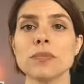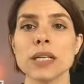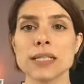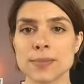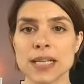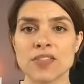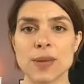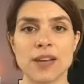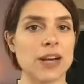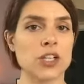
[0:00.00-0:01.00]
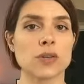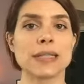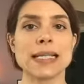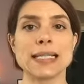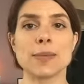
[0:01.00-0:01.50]
some self-myofascial
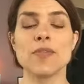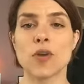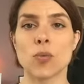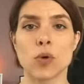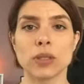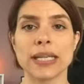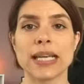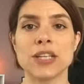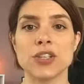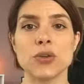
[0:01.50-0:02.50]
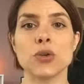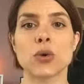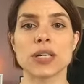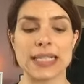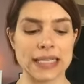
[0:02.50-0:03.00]
release, some foam rolling into
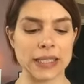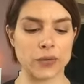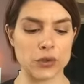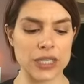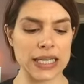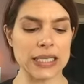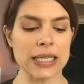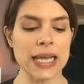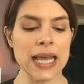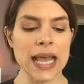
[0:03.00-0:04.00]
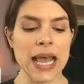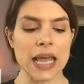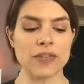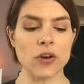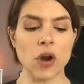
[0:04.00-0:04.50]
your daily routine.
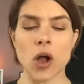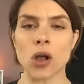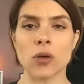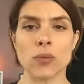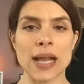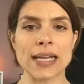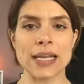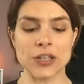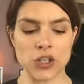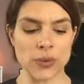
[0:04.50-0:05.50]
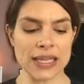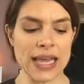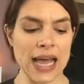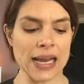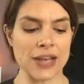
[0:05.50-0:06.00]
If you're already doing
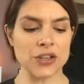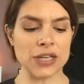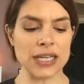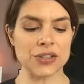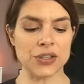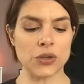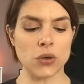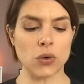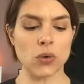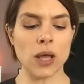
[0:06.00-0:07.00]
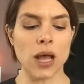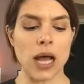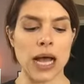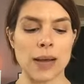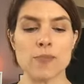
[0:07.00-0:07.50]
that and you need to
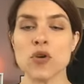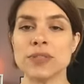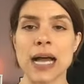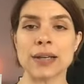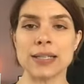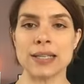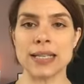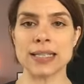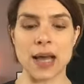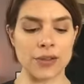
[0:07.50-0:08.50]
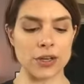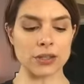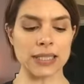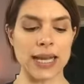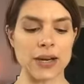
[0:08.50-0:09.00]
move down into these other
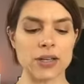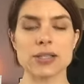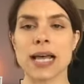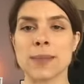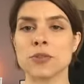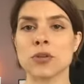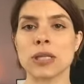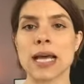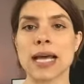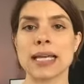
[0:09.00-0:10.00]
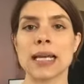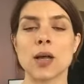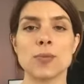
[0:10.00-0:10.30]
layers, absolutely I can help